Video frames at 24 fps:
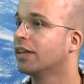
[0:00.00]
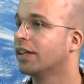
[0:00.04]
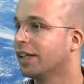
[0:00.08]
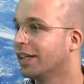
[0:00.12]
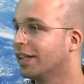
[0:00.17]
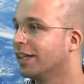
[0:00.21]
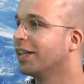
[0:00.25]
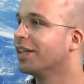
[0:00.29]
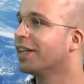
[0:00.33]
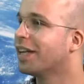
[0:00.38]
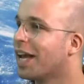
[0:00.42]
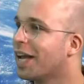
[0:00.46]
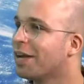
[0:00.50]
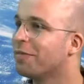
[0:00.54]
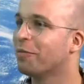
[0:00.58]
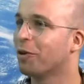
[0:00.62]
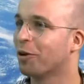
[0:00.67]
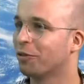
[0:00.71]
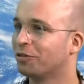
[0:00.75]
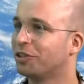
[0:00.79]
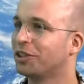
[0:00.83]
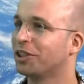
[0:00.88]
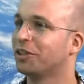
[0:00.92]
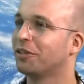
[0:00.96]
in the name
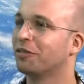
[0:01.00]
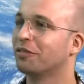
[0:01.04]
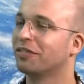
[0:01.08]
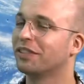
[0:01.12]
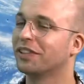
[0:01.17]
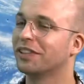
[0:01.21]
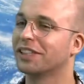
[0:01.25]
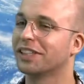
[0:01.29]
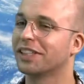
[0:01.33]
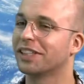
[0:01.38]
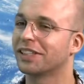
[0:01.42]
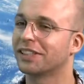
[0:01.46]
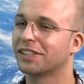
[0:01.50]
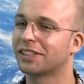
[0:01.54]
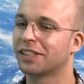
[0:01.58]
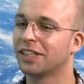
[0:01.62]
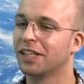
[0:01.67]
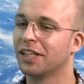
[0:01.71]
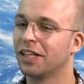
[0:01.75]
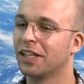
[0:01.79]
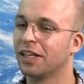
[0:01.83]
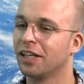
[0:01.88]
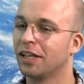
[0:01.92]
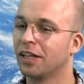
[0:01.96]
of geophysics.
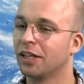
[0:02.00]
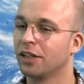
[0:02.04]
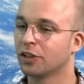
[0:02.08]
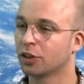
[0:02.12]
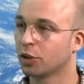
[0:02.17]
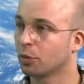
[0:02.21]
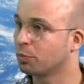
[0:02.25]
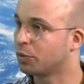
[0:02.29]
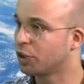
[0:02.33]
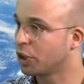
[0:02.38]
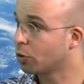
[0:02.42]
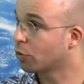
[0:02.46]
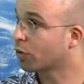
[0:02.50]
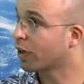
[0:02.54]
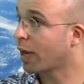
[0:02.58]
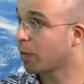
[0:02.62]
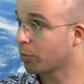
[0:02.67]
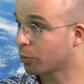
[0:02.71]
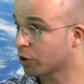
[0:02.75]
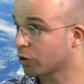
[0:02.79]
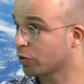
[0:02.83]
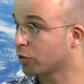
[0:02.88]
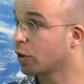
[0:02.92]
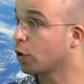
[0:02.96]
Some
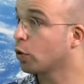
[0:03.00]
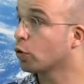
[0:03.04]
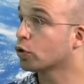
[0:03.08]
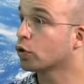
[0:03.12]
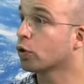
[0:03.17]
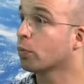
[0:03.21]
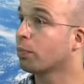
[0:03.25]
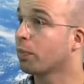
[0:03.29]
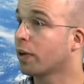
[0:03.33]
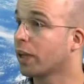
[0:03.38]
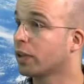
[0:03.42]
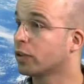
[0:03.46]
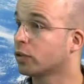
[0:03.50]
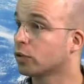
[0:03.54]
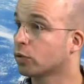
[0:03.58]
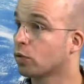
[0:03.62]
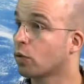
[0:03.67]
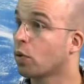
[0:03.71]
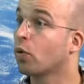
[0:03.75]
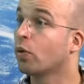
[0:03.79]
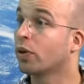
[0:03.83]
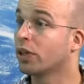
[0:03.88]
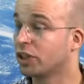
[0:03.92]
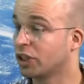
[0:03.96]
geochemistry also plays a
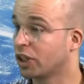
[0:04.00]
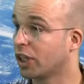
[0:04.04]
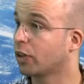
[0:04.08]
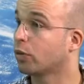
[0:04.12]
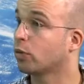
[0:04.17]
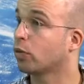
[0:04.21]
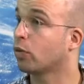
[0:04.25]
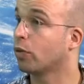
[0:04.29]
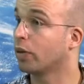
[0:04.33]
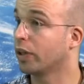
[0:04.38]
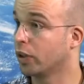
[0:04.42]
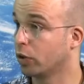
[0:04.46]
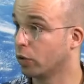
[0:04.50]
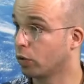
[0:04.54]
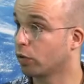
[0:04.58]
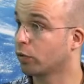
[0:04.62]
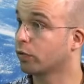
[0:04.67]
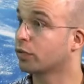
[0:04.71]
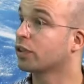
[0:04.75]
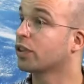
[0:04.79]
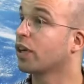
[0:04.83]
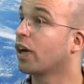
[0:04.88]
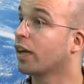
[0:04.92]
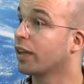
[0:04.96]
role in general in
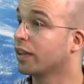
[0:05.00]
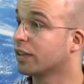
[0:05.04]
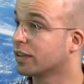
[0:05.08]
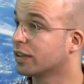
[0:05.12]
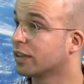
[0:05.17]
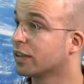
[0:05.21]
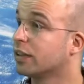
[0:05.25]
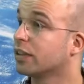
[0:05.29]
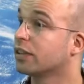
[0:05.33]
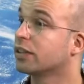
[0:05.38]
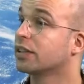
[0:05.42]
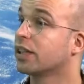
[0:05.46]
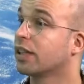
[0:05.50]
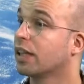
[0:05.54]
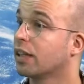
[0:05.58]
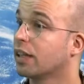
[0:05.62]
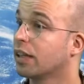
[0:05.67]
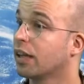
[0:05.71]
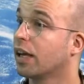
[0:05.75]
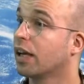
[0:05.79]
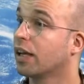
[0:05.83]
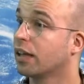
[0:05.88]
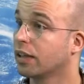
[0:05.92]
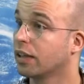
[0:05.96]
earth sciences
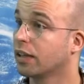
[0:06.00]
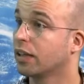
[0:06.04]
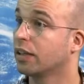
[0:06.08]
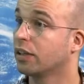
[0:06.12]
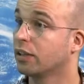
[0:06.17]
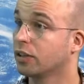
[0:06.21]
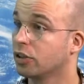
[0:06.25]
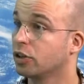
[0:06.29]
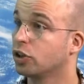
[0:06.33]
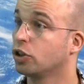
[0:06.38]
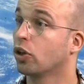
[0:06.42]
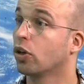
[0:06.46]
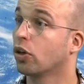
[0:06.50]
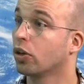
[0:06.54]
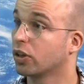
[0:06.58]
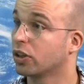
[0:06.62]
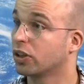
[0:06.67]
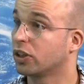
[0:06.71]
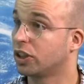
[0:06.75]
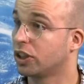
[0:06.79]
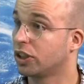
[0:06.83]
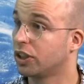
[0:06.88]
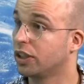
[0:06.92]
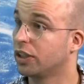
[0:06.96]
and in
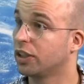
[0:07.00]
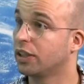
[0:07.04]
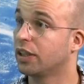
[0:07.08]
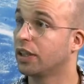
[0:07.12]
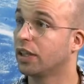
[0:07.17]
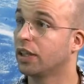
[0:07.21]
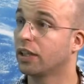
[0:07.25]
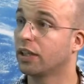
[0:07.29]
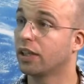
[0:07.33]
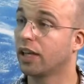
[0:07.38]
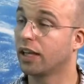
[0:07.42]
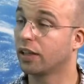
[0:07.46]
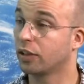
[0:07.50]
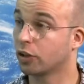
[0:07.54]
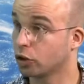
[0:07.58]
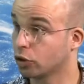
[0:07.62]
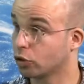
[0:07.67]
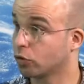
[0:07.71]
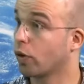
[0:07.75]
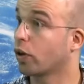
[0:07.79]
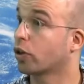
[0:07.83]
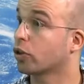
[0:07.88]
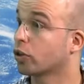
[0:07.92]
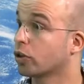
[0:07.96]
geology and the
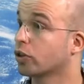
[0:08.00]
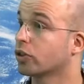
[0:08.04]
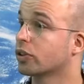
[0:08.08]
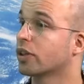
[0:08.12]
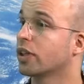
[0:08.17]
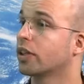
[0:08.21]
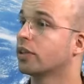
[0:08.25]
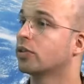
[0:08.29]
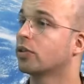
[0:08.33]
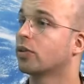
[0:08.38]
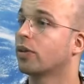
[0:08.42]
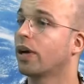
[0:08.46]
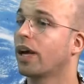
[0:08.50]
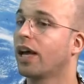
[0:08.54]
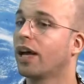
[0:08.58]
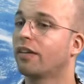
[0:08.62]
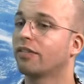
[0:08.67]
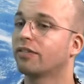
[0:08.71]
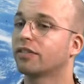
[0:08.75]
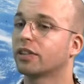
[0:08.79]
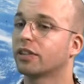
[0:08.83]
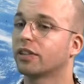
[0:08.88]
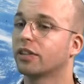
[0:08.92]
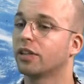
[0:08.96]
structures that you're
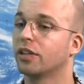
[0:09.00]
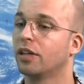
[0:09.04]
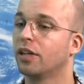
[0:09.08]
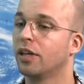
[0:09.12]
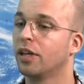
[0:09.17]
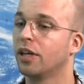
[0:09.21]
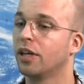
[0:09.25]
after.